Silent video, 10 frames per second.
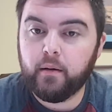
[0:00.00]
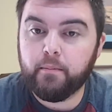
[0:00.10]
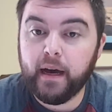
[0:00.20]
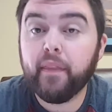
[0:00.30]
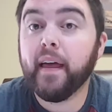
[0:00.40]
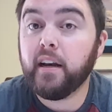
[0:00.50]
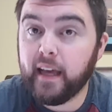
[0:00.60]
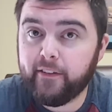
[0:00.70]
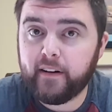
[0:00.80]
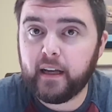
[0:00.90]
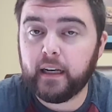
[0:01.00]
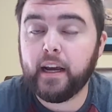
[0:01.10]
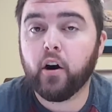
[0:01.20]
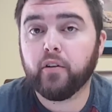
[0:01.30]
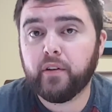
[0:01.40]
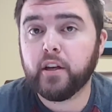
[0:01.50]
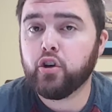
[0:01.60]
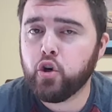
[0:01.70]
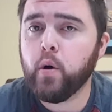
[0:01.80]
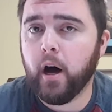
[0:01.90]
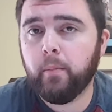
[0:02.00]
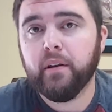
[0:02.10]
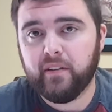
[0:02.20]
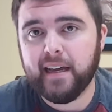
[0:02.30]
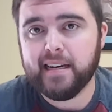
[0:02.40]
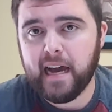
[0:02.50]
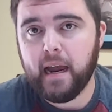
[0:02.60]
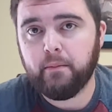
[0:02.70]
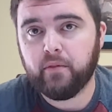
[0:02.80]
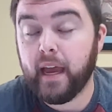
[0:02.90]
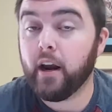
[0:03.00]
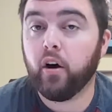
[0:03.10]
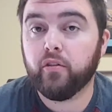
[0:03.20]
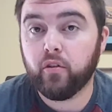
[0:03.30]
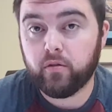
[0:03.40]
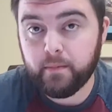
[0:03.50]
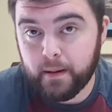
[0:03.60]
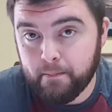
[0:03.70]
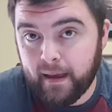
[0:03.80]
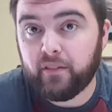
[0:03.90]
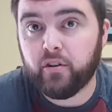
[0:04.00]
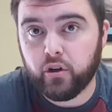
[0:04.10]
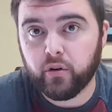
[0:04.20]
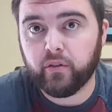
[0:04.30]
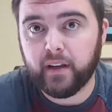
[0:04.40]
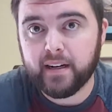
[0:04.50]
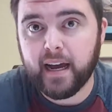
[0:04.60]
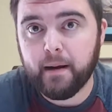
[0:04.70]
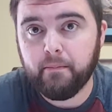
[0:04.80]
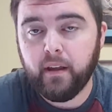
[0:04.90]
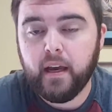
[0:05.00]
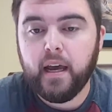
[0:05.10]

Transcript: but they definitely are sent to help us at times, and also to be messengers at times.